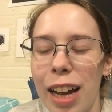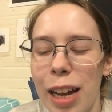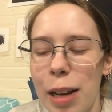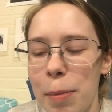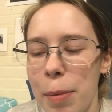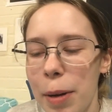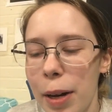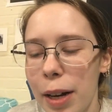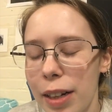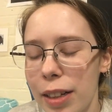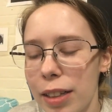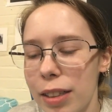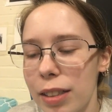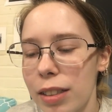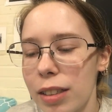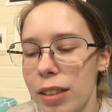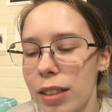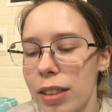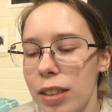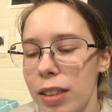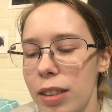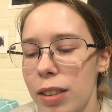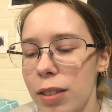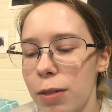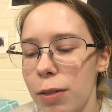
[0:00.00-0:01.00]
I'm at
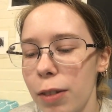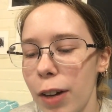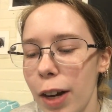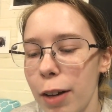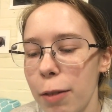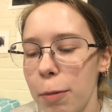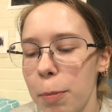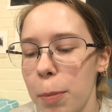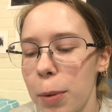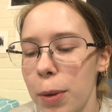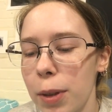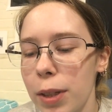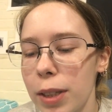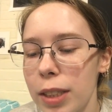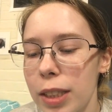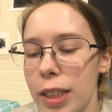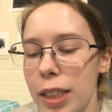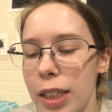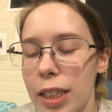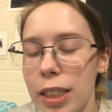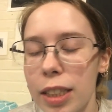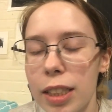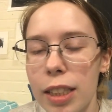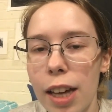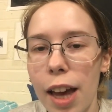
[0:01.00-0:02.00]

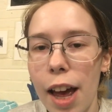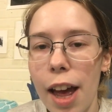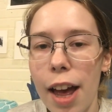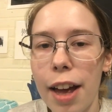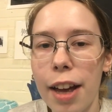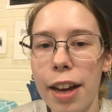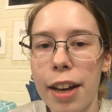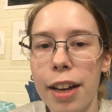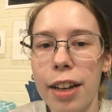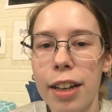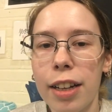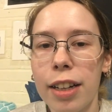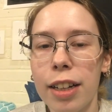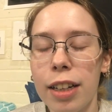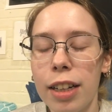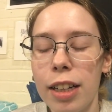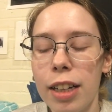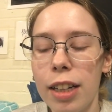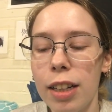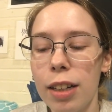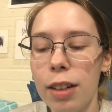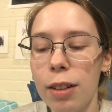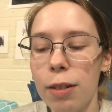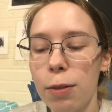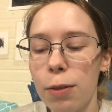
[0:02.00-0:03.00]
5.6k
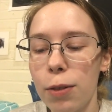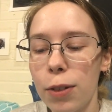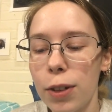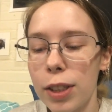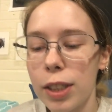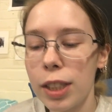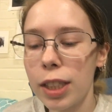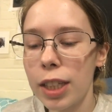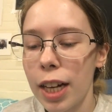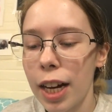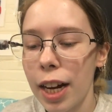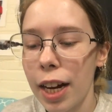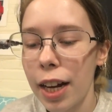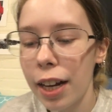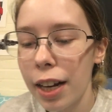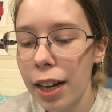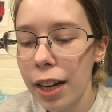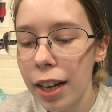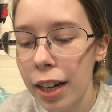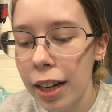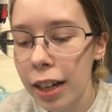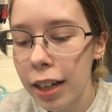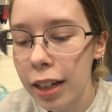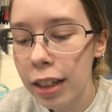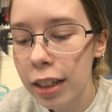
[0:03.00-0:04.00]
for
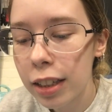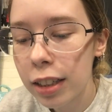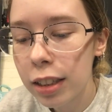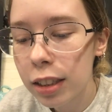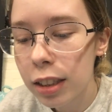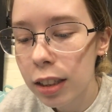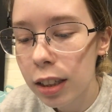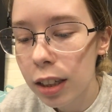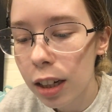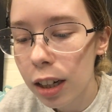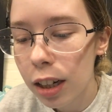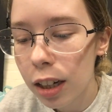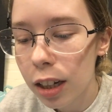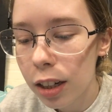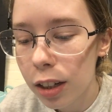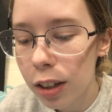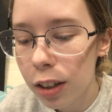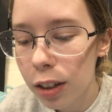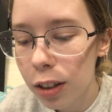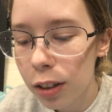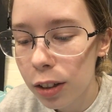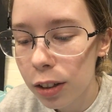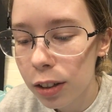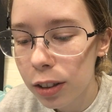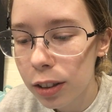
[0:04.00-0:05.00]
today and uh,
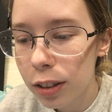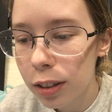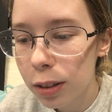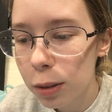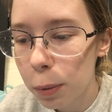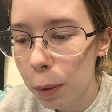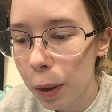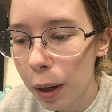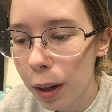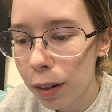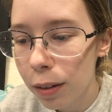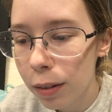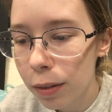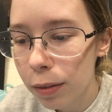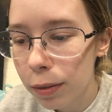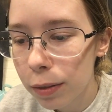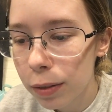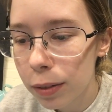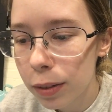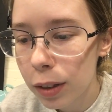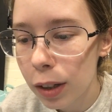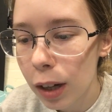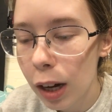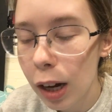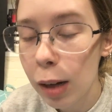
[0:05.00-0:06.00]
12,
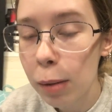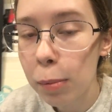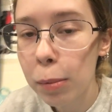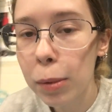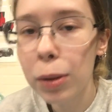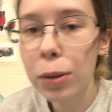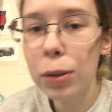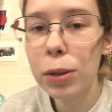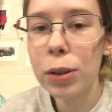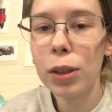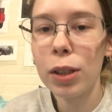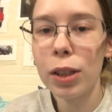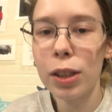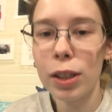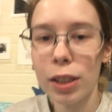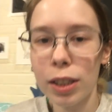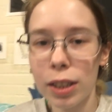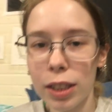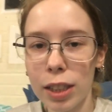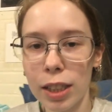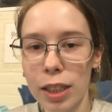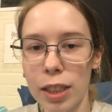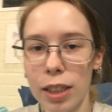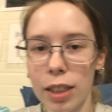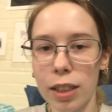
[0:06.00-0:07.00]
almost
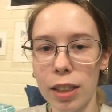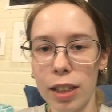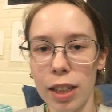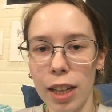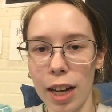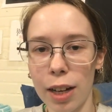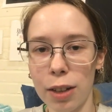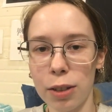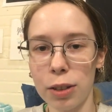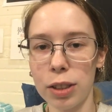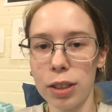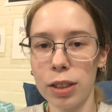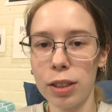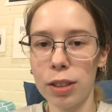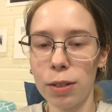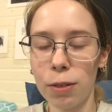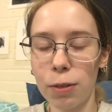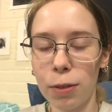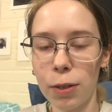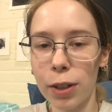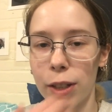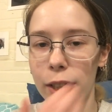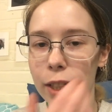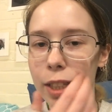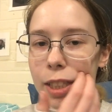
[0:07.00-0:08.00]
13,000
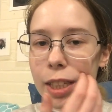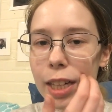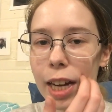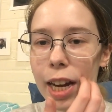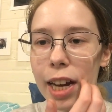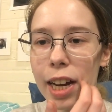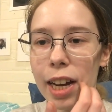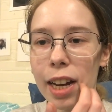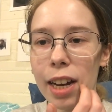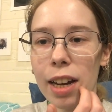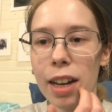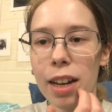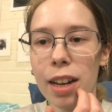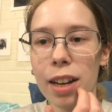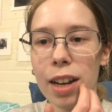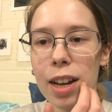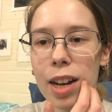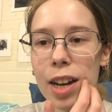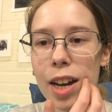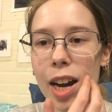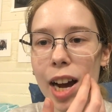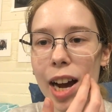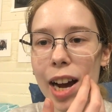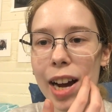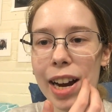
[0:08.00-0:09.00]
for the day.
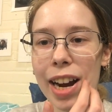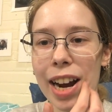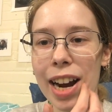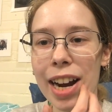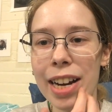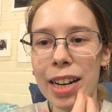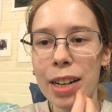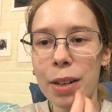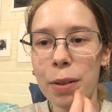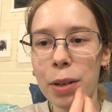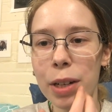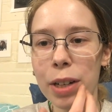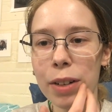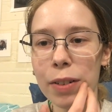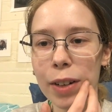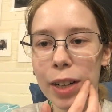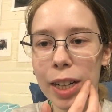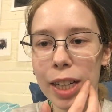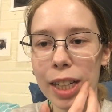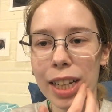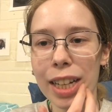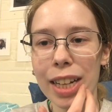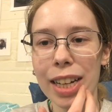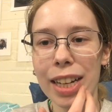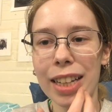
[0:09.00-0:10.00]
I kind of want to
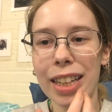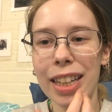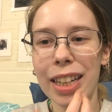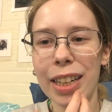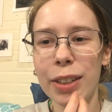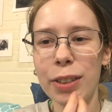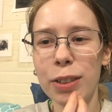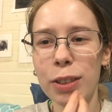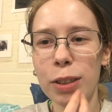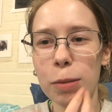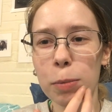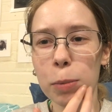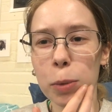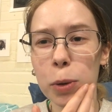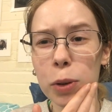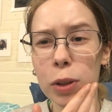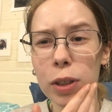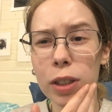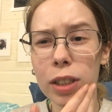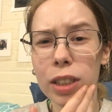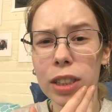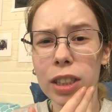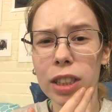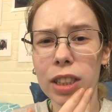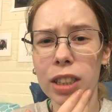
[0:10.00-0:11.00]
write like a thousand
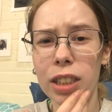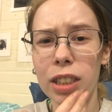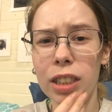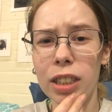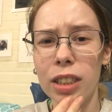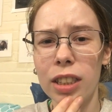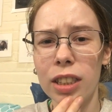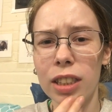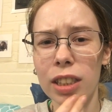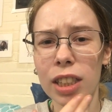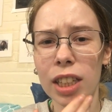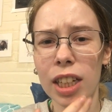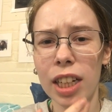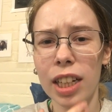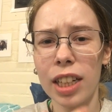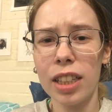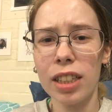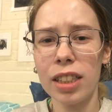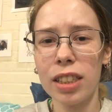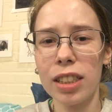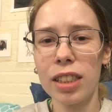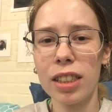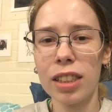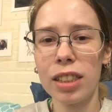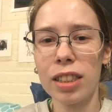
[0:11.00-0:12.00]
more just to
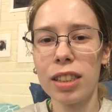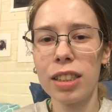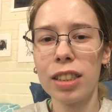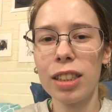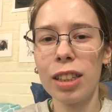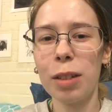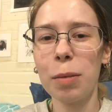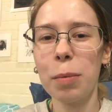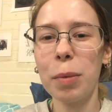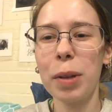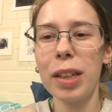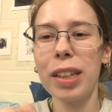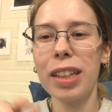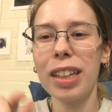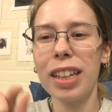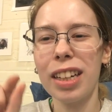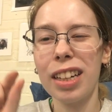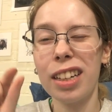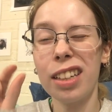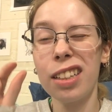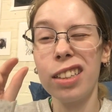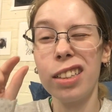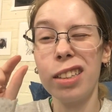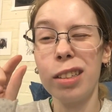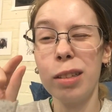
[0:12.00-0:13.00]
like give me
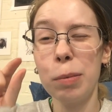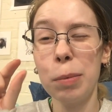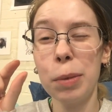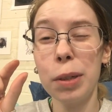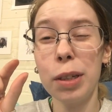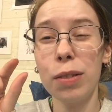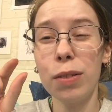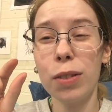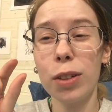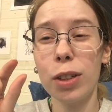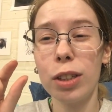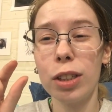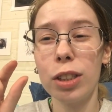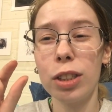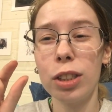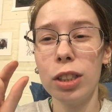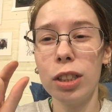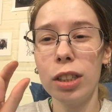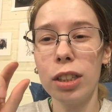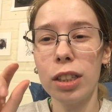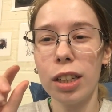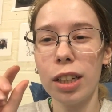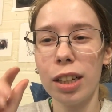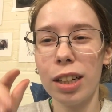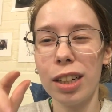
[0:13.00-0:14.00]
like a little bit of a
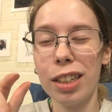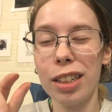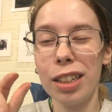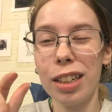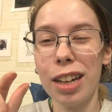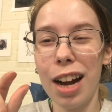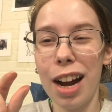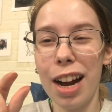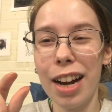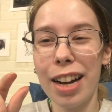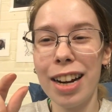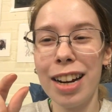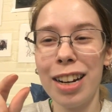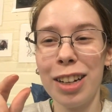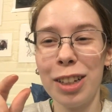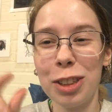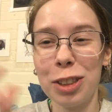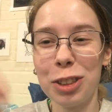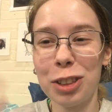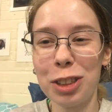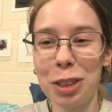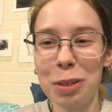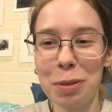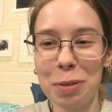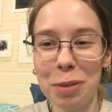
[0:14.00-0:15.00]
cushion, like a
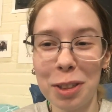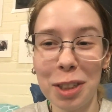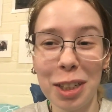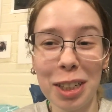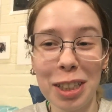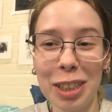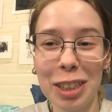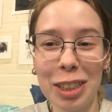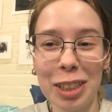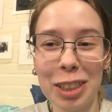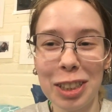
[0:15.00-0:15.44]
900 word